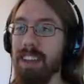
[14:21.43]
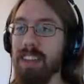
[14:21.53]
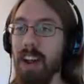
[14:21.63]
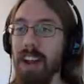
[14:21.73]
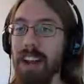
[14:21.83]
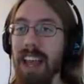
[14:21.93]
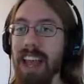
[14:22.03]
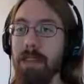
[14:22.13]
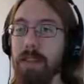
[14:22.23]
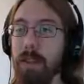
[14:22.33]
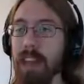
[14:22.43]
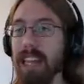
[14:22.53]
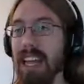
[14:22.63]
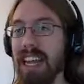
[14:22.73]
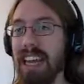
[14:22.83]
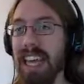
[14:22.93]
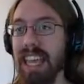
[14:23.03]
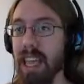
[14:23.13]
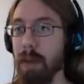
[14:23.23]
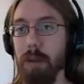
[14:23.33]
Sorry to any of you that like
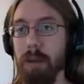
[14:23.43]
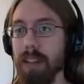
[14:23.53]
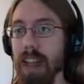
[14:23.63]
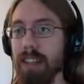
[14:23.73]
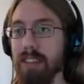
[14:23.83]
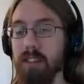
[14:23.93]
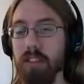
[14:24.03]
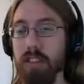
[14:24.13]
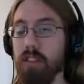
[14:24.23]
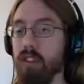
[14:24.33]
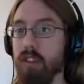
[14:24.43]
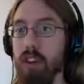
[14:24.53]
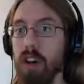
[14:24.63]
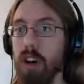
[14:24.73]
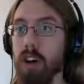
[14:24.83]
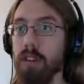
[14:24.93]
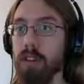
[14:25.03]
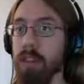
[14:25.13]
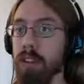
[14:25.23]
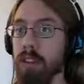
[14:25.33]
that game, but it's just
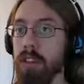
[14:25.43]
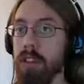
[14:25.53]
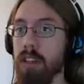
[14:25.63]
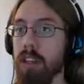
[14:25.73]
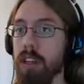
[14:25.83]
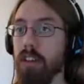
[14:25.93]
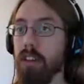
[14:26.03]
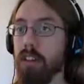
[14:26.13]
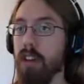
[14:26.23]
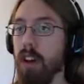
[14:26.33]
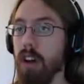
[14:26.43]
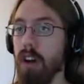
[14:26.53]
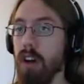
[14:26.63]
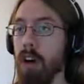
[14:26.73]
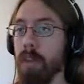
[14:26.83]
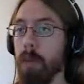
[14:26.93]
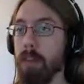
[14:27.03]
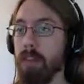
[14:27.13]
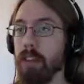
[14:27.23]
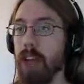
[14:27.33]
awful. It's just an awful
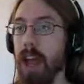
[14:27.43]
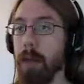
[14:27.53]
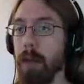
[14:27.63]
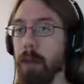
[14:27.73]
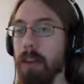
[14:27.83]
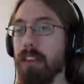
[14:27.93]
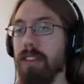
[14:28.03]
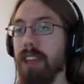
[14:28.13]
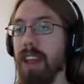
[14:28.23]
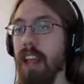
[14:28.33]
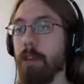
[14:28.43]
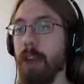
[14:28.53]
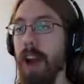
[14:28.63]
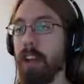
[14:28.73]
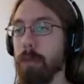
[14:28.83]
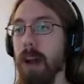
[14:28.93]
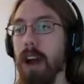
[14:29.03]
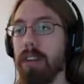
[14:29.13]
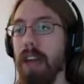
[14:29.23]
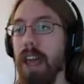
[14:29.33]
piece of crap. Especially since I got it for
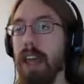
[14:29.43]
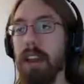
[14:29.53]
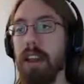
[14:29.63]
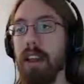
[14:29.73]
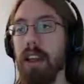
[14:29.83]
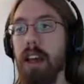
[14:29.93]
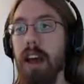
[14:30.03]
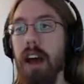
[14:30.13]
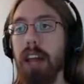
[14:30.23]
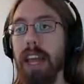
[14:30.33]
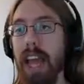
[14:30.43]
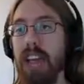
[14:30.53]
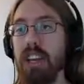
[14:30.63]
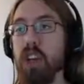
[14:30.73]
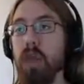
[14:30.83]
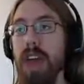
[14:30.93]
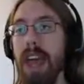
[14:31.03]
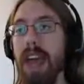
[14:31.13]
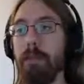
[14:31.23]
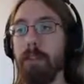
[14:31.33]
Xbox, and like I knew that
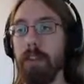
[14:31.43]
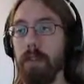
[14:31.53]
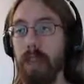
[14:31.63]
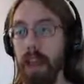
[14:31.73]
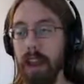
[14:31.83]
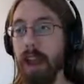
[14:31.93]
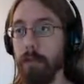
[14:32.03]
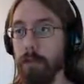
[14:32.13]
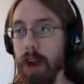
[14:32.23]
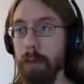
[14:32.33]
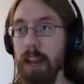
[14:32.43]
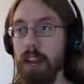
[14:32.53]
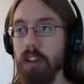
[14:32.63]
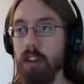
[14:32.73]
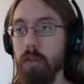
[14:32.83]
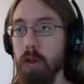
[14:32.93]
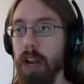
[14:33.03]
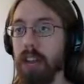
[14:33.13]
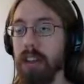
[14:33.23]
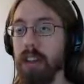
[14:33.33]
it had frame rate issues,
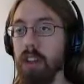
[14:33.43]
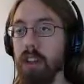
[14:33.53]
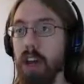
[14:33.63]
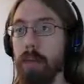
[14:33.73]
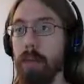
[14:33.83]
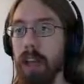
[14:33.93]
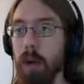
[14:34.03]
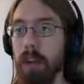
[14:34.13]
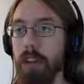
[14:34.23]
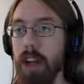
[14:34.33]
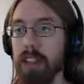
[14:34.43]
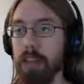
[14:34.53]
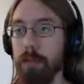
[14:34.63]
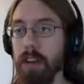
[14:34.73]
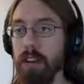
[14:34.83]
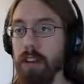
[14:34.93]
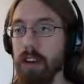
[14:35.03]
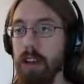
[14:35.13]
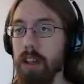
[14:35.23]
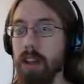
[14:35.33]
but I didn't look up like whether or not they fixed it or
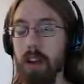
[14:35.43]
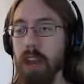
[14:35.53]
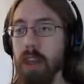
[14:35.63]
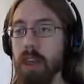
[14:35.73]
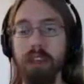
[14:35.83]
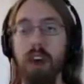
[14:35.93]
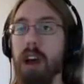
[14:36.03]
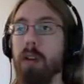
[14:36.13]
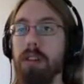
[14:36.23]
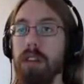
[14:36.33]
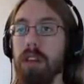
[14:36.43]
not or anything. No.